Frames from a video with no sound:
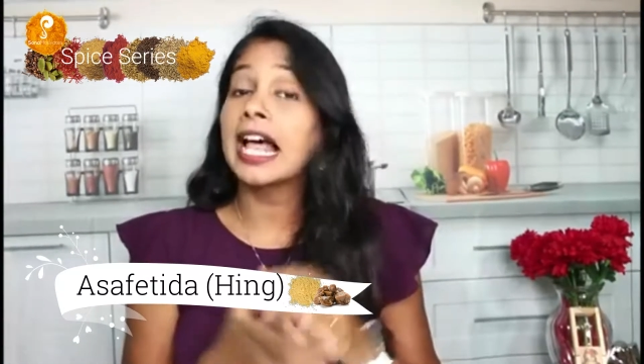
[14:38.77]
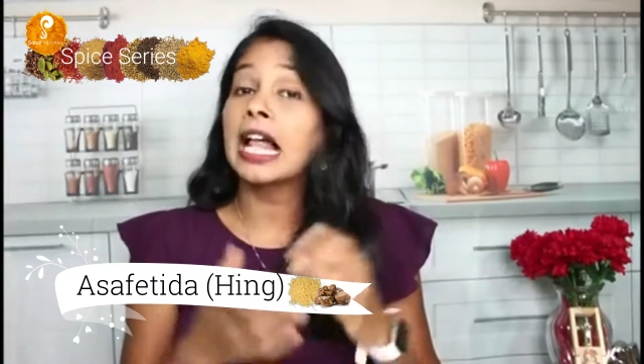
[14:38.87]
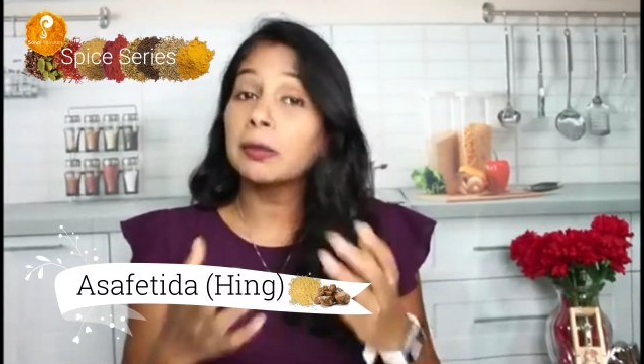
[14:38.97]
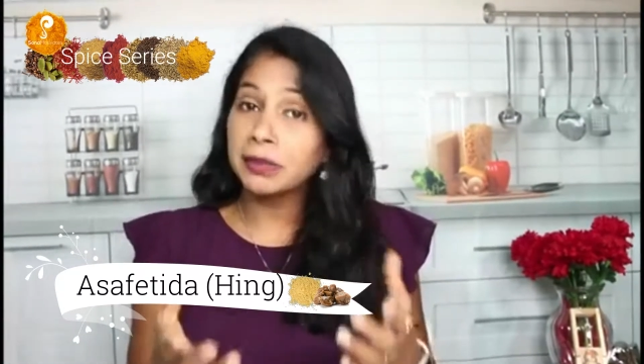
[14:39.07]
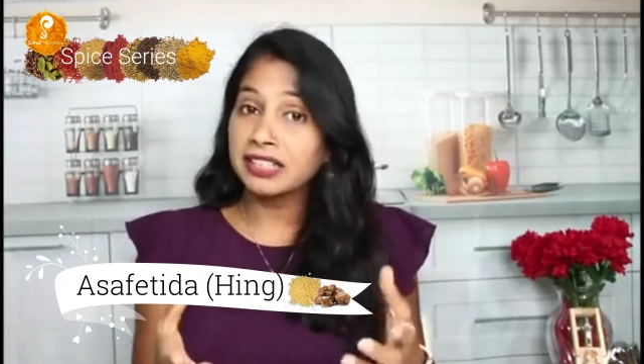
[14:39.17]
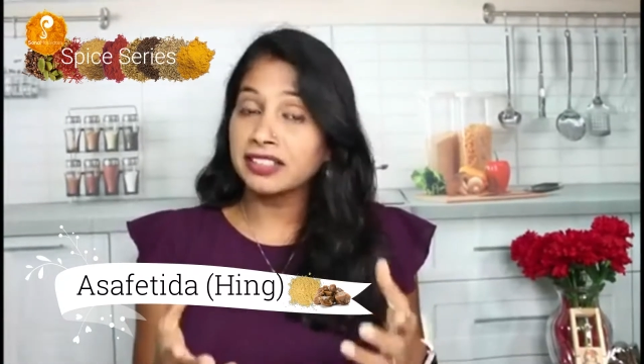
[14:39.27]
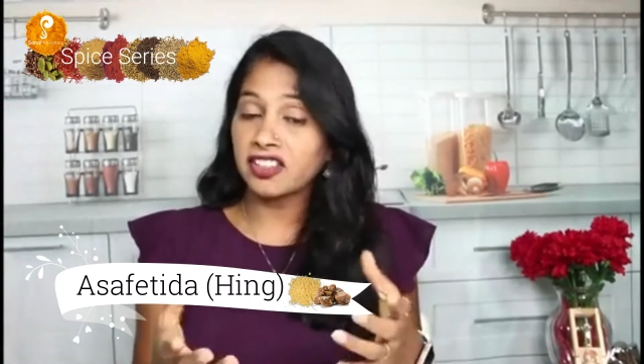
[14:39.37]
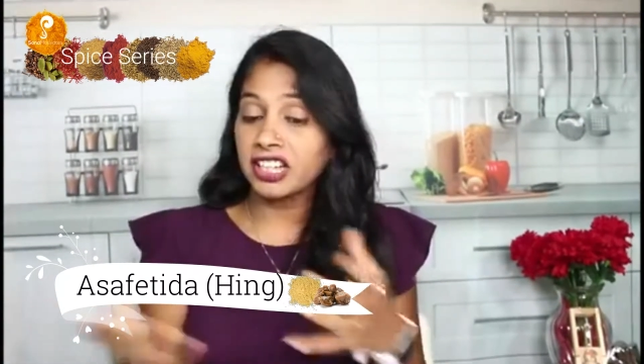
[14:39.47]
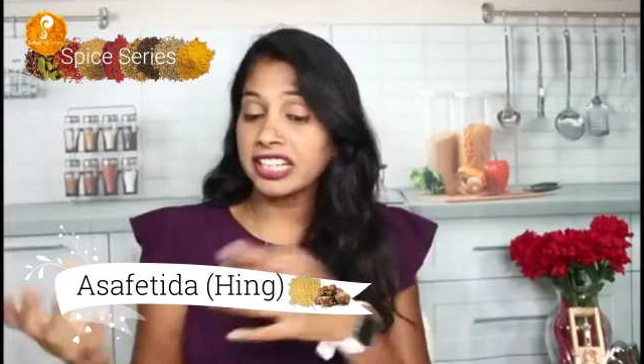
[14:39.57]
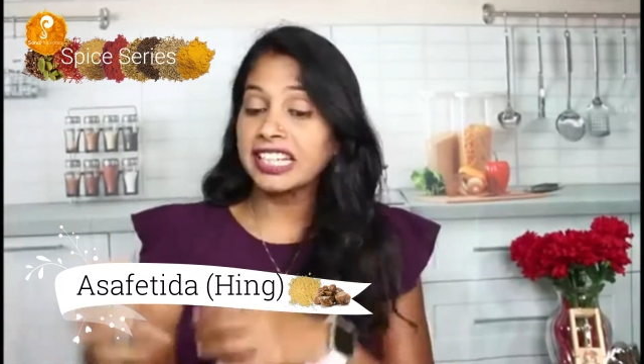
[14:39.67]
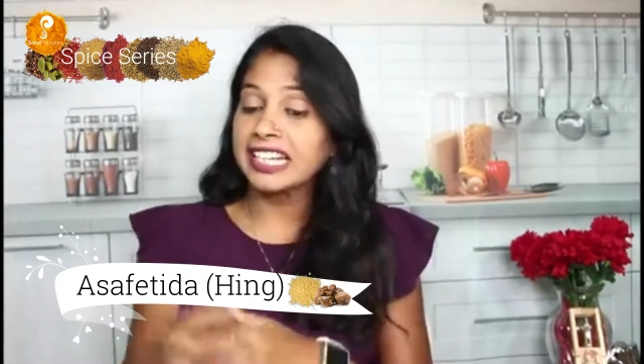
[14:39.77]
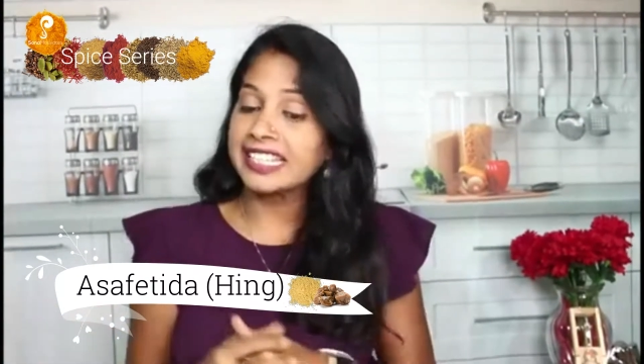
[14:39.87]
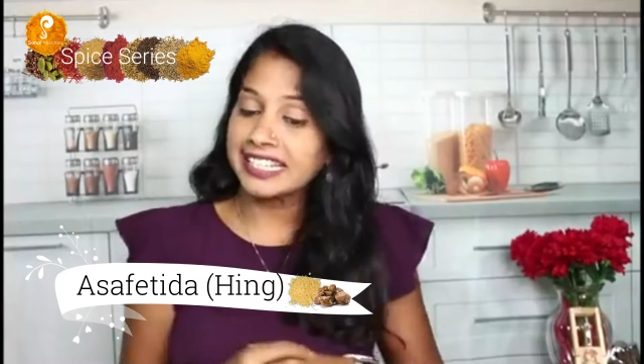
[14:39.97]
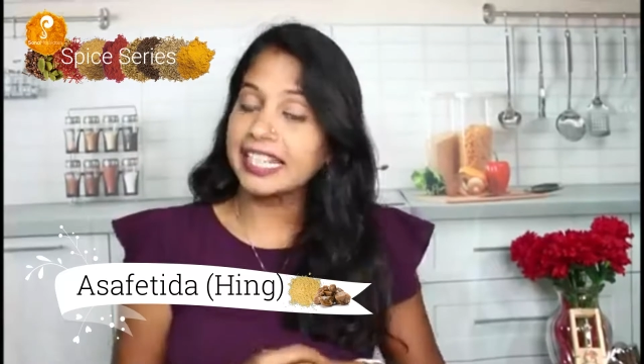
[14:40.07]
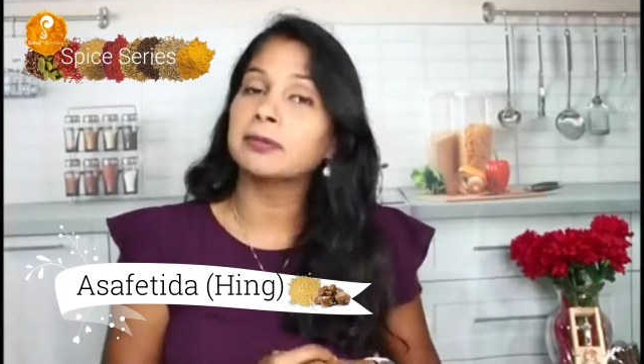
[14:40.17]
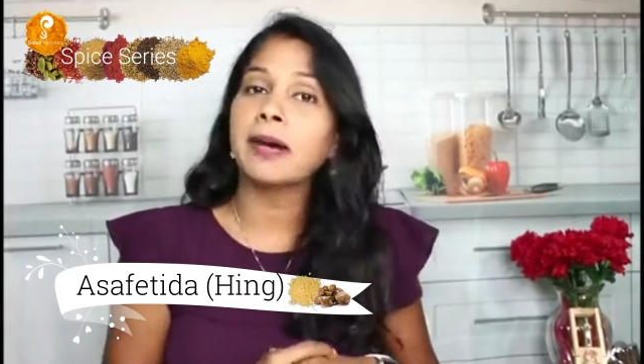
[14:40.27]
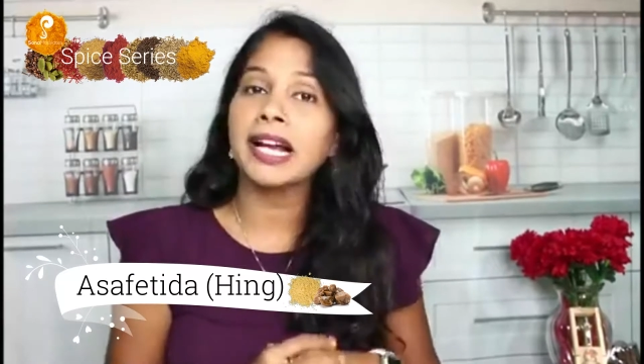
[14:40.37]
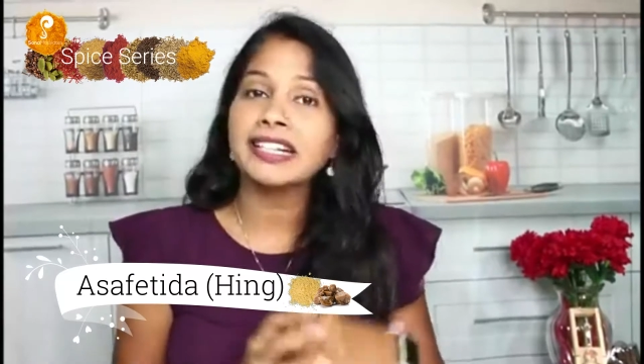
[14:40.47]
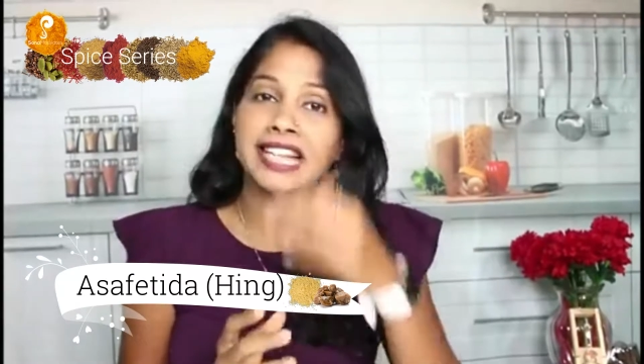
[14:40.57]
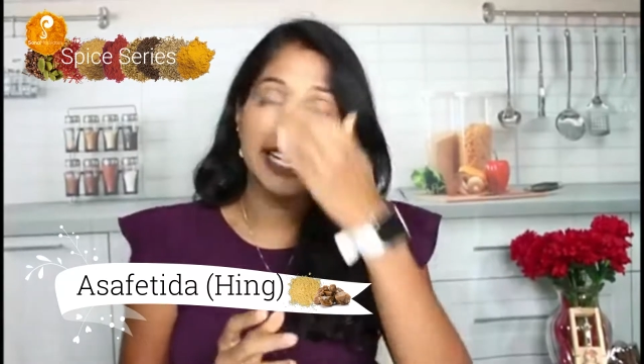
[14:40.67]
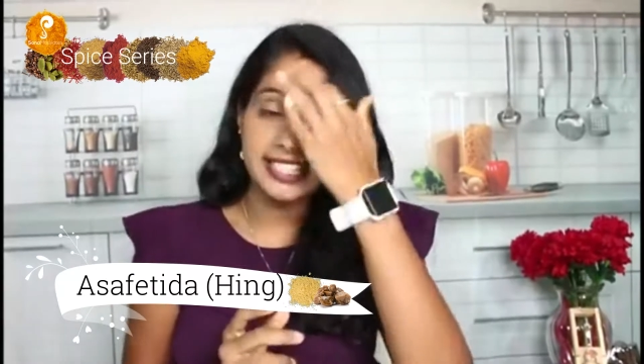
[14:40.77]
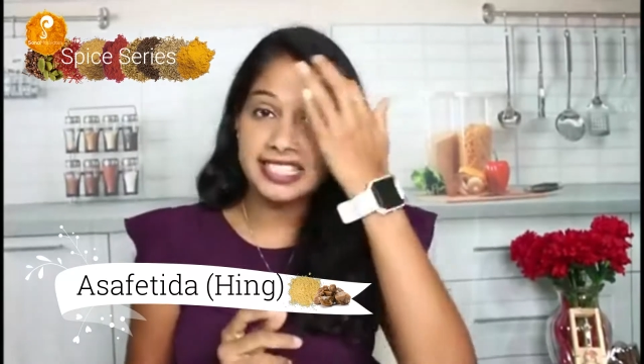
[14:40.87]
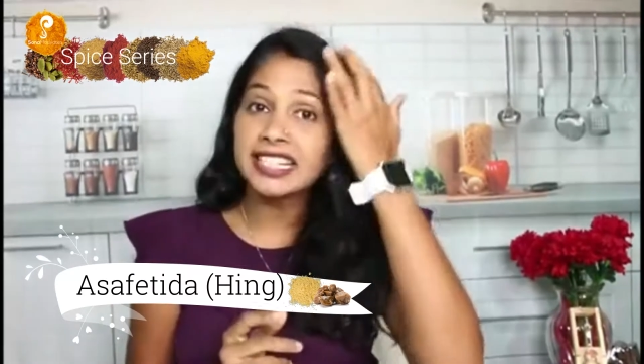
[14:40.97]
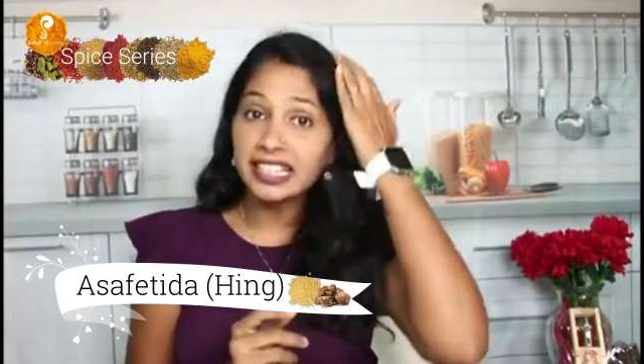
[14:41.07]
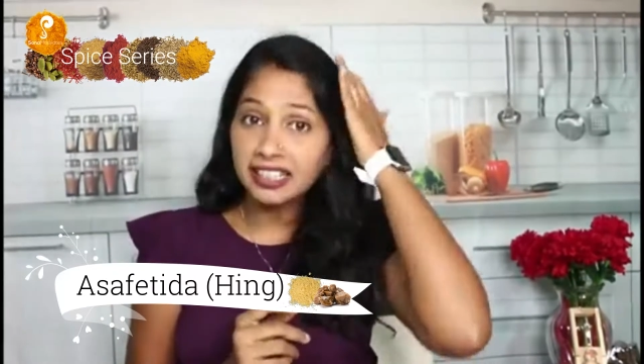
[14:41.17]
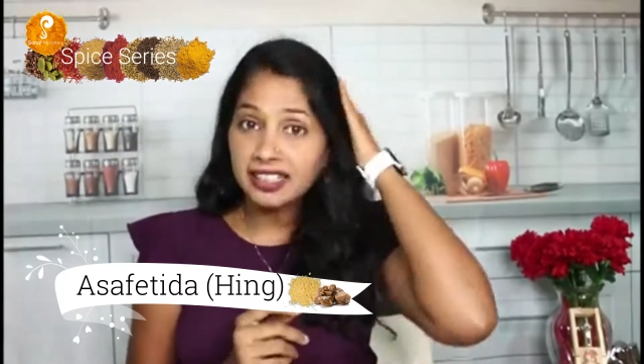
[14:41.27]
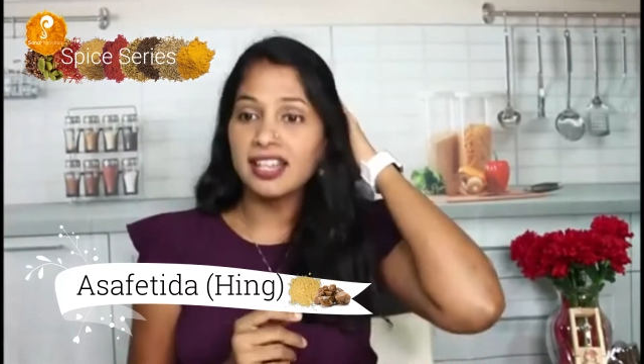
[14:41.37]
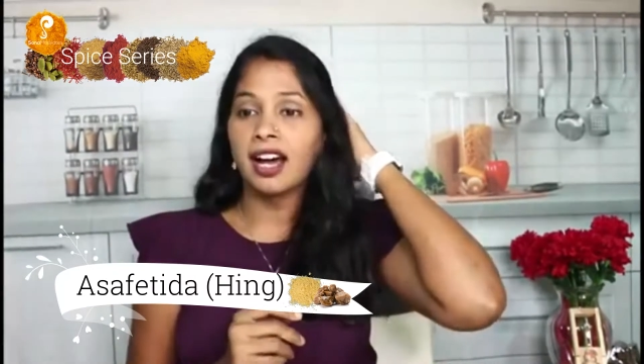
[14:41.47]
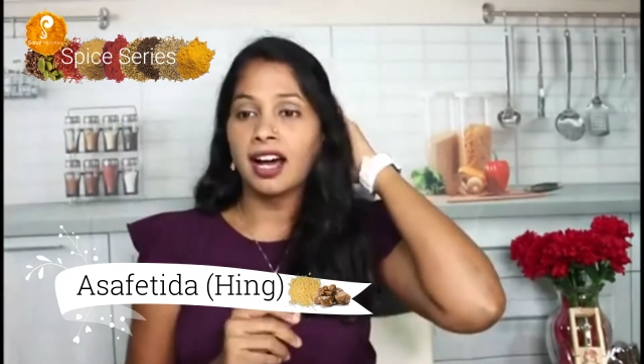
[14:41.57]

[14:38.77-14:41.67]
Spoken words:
helped in treating insect bites and stings.